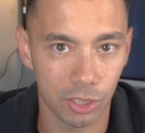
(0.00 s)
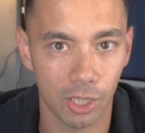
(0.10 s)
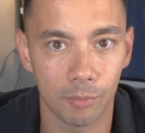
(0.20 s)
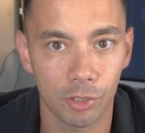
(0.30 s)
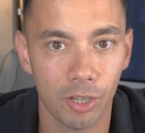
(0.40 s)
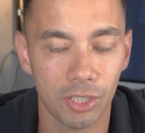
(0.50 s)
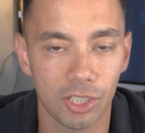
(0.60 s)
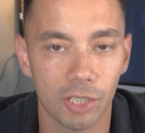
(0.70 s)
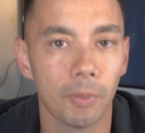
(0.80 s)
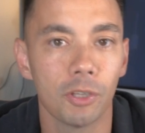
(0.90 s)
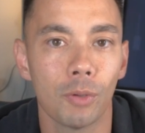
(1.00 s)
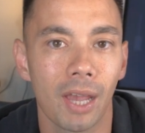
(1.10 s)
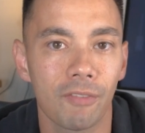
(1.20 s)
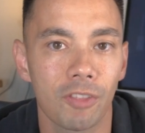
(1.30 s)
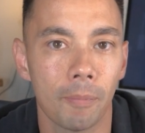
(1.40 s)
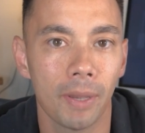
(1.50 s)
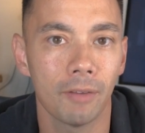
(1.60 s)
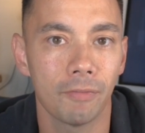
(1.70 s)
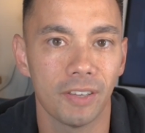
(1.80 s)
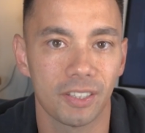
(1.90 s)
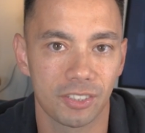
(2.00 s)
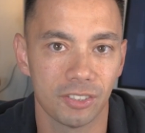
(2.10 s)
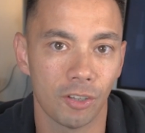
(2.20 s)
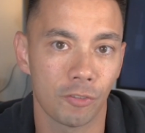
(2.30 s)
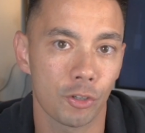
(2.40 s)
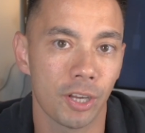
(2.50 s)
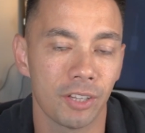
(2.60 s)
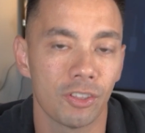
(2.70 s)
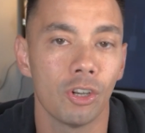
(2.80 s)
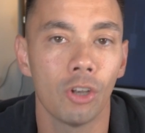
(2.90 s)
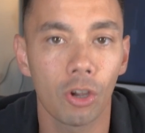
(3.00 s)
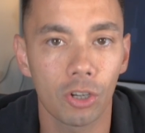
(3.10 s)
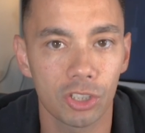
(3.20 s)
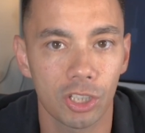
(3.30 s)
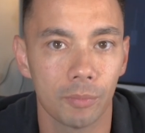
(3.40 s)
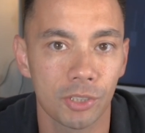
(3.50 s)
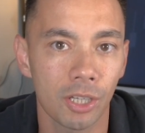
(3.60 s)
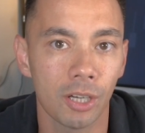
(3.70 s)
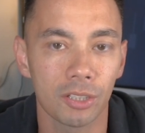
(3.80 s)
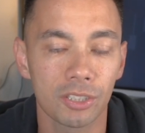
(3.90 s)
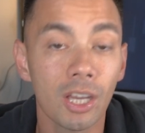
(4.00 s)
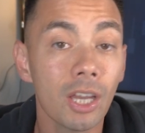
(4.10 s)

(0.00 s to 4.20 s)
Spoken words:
term strategy, but you have the benefits of trading the longer term charts,